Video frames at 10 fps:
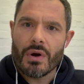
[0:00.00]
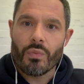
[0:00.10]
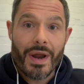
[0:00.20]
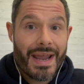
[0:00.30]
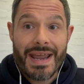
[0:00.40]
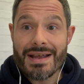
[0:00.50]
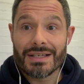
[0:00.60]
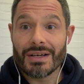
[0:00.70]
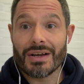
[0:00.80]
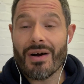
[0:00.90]
we're here
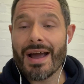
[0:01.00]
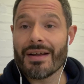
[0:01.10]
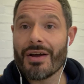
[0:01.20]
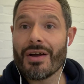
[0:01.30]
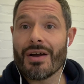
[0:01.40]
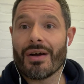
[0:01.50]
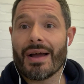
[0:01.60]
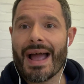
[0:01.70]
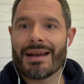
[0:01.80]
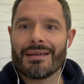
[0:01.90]
to guide
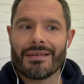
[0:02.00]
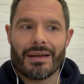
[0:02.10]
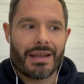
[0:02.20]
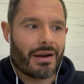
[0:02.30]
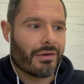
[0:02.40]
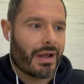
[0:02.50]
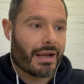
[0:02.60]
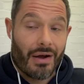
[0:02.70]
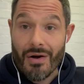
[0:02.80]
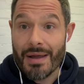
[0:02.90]
her. And, you know,
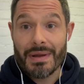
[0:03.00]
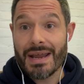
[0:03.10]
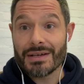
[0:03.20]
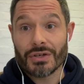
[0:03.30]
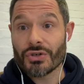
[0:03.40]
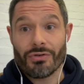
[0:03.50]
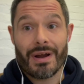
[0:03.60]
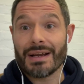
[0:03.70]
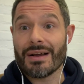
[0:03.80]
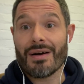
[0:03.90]
like I'm here to
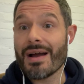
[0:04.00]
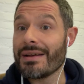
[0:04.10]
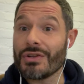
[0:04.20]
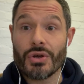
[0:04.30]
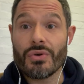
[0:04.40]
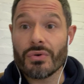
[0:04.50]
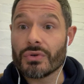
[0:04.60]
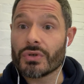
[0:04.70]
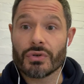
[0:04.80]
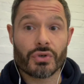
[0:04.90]
try and guide you
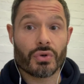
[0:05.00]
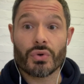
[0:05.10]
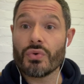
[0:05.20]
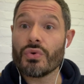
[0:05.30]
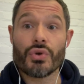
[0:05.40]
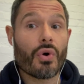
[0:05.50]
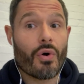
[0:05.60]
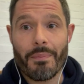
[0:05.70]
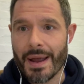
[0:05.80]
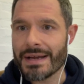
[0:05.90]
to, to do
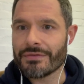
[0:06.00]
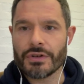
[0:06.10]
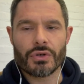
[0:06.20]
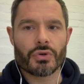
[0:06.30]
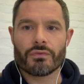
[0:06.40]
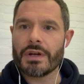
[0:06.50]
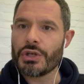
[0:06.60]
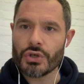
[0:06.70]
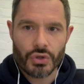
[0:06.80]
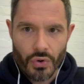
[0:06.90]
your best, for you to
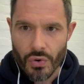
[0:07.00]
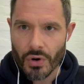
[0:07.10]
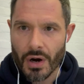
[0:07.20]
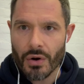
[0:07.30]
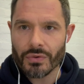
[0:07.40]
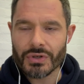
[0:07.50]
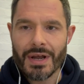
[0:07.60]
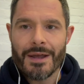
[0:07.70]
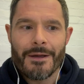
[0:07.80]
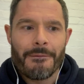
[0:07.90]
reach your goals.
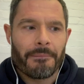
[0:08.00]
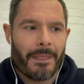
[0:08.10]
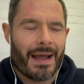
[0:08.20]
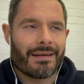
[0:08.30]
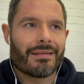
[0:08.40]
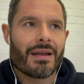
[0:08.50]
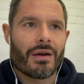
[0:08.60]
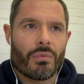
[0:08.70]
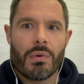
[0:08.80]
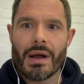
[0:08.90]
And
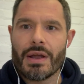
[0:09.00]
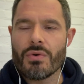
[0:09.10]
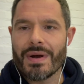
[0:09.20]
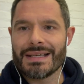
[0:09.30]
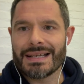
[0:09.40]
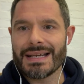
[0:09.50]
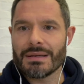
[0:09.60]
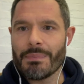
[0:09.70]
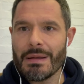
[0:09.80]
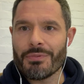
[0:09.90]
what I always say
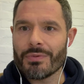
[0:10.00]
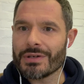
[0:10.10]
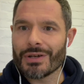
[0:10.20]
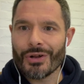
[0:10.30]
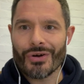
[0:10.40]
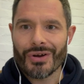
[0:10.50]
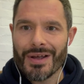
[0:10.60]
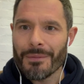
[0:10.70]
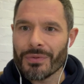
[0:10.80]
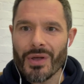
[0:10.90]
to people is look,
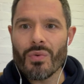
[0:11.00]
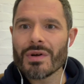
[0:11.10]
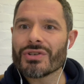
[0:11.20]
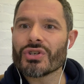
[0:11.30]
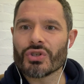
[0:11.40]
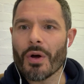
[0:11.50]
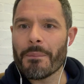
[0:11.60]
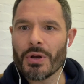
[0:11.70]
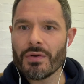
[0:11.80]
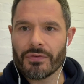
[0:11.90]
no one's
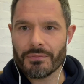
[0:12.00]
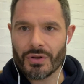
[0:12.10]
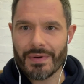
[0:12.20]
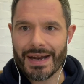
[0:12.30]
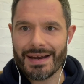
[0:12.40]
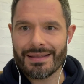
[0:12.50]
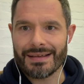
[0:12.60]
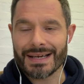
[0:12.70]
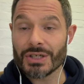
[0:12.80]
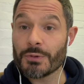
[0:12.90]
stopping you from doing
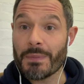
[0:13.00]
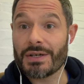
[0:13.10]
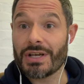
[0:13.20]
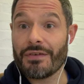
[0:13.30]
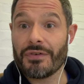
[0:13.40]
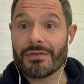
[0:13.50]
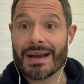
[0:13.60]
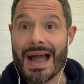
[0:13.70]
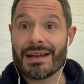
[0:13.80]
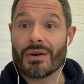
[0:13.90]
anything, especially if you're
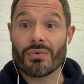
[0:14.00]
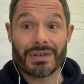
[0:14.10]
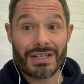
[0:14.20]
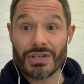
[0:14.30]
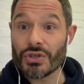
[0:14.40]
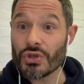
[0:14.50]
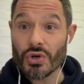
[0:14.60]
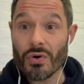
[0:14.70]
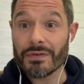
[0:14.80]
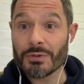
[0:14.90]
an adult. This is
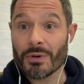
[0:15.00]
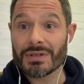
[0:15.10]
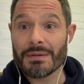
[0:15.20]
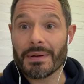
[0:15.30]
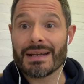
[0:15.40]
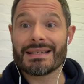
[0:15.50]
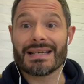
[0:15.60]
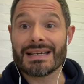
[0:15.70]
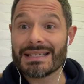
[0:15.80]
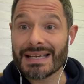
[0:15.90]
your
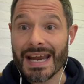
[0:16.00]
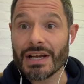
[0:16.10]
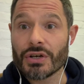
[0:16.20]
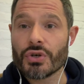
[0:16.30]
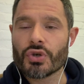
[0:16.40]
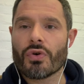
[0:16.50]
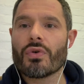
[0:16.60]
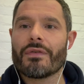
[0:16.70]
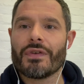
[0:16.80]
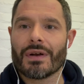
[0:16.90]
responsibility. Take
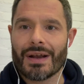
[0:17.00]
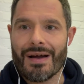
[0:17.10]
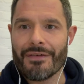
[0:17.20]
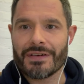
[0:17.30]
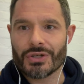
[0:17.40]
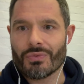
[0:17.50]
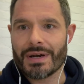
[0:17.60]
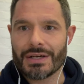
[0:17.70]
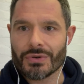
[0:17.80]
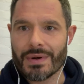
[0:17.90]
control of your life in
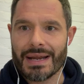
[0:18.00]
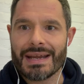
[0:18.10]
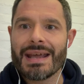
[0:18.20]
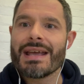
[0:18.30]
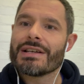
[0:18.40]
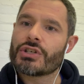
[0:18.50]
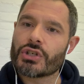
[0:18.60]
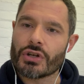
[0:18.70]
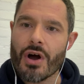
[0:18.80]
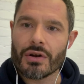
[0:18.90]
2020.
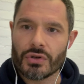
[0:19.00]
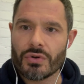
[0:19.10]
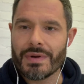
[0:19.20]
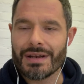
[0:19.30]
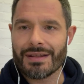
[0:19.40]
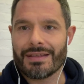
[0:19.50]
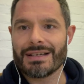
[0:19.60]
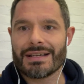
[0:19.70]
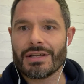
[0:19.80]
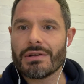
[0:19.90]
Start doing the
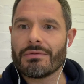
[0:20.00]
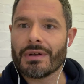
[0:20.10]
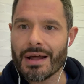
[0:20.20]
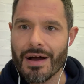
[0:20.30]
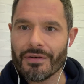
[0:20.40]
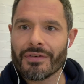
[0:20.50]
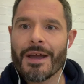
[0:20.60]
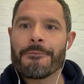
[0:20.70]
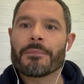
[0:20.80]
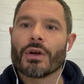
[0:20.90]
things that you love.
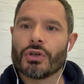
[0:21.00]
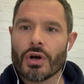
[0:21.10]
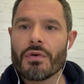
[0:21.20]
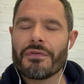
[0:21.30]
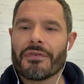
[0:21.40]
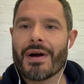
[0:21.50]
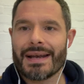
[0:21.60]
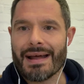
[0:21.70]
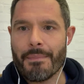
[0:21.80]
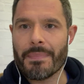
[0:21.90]
Go
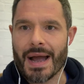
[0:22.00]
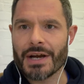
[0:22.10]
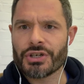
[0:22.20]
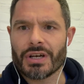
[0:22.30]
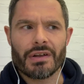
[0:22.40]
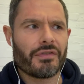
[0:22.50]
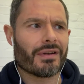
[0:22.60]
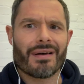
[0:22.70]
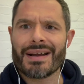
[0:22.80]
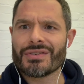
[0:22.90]
find that passion. If you
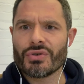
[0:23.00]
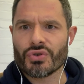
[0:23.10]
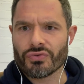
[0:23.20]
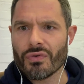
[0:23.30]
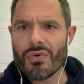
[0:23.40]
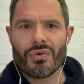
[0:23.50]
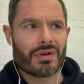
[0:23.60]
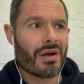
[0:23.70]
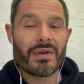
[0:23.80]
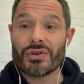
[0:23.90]
like to draw,
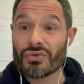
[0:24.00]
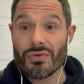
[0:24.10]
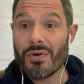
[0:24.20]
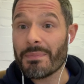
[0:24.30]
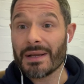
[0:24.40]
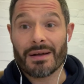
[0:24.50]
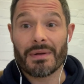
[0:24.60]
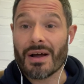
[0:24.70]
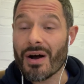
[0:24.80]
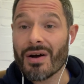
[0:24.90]
go and draw. Become
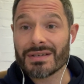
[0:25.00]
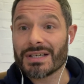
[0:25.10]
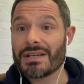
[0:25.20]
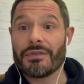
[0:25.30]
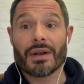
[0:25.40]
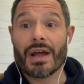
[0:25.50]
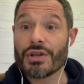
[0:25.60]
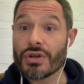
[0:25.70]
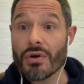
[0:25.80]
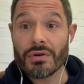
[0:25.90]
an artist. If you like
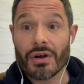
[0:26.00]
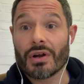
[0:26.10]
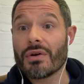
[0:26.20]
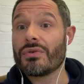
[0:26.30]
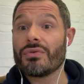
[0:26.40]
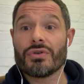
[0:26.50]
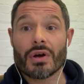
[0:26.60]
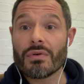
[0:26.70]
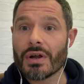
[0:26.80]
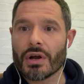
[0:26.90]
yoga, go do
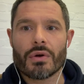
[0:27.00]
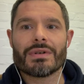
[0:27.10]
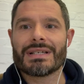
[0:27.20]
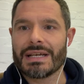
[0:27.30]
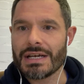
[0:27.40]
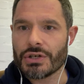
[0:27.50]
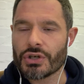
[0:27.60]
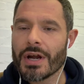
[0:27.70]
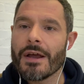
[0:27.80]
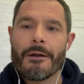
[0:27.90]
yoga. Go
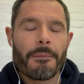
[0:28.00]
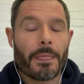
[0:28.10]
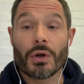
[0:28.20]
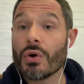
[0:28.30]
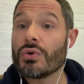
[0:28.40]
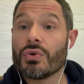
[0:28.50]
teach. Go